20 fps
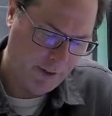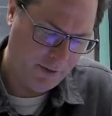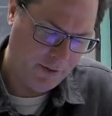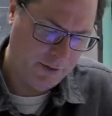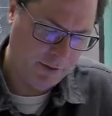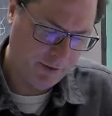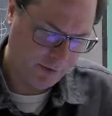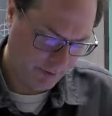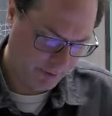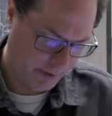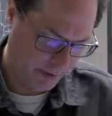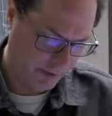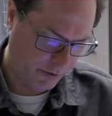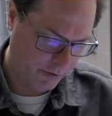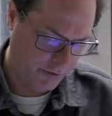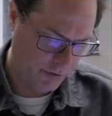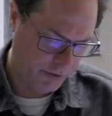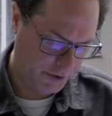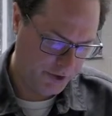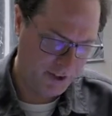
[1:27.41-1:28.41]
is the
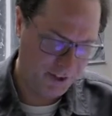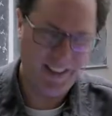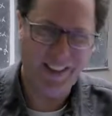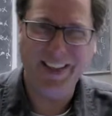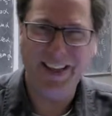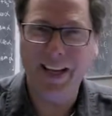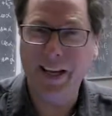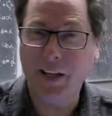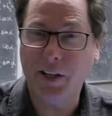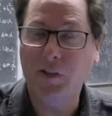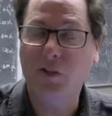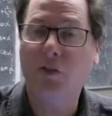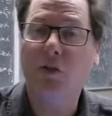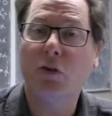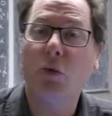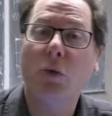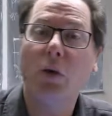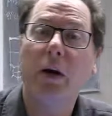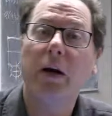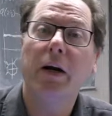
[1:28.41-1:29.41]
second function, x
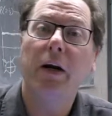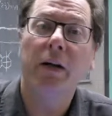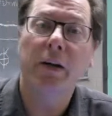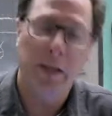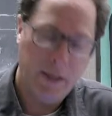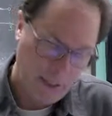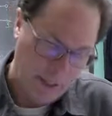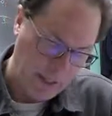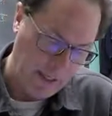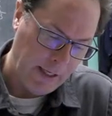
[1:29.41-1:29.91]
squared,